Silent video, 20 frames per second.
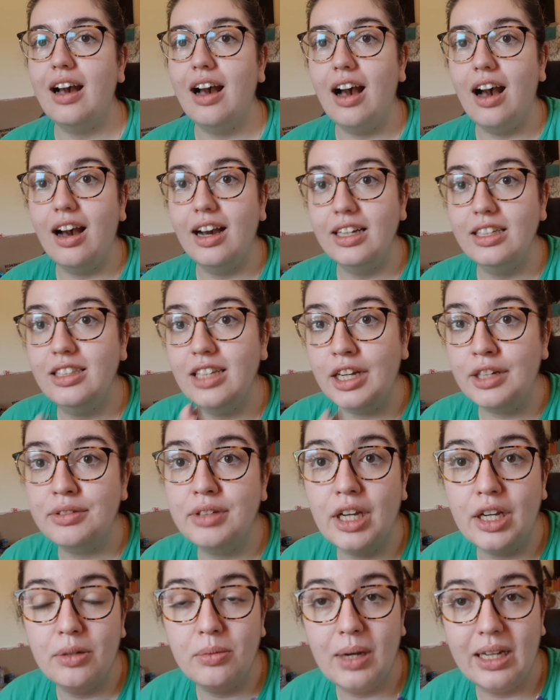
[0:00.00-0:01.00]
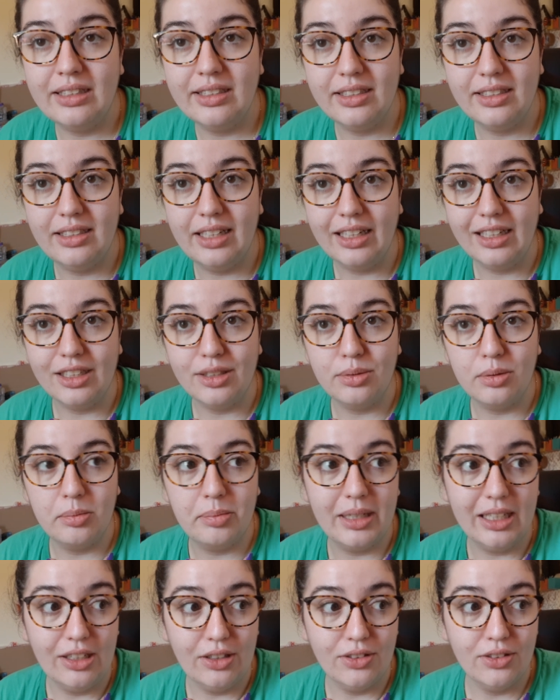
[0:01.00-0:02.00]
I don't know when the stickers will
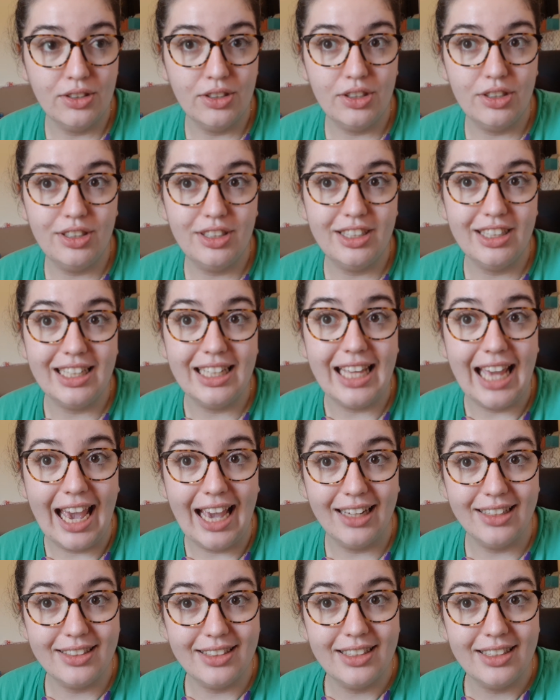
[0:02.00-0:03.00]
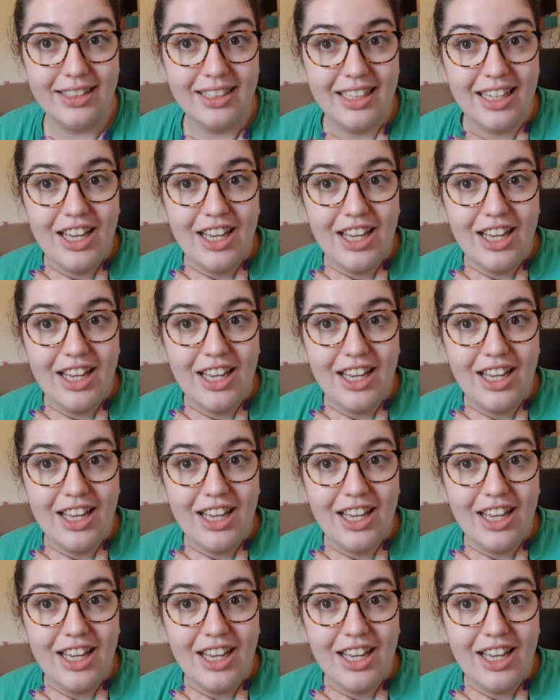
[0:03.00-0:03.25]
be launched yet